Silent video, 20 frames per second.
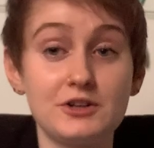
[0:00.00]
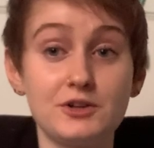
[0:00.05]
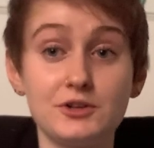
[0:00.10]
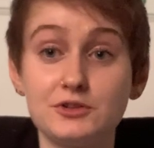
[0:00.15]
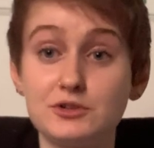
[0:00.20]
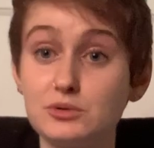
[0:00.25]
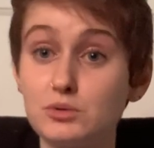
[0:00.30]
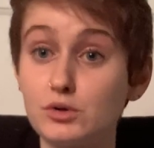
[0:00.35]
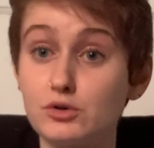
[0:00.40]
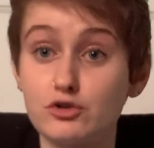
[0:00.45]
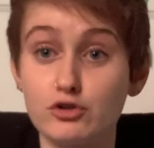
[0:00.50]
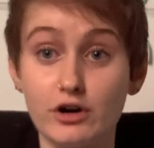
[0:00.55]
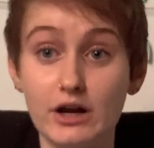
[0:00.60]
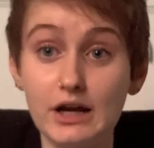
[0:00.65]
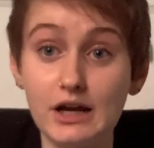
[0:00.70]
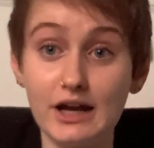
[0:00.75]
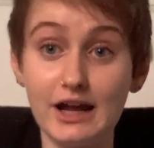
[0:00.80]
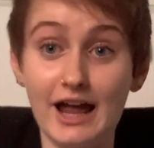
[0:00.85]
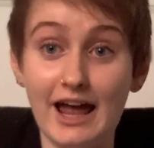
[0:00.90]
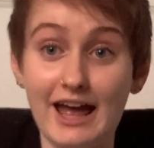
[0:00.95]
it'll do the
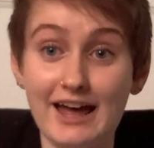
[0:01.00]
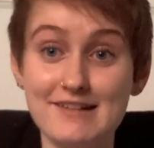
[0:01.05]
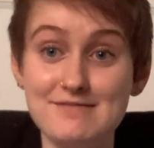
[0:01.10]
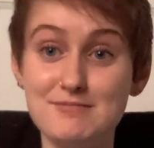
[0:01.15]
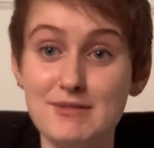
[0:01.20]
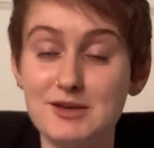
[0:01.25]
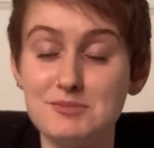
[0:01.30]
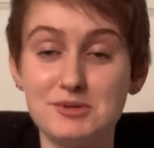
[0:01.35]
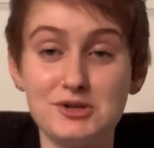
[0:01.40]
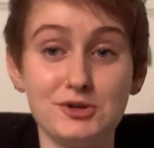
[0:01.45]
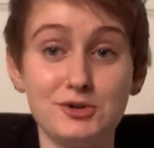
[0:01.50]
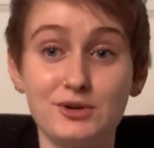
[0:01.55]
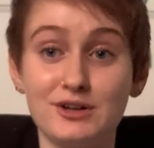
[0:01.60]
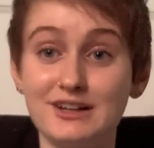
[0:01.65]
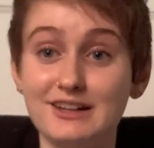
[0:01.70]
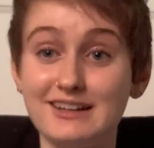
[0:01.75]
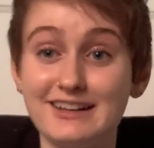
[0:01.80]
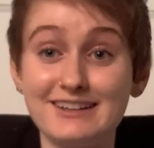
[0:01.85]
trick, and maybe you can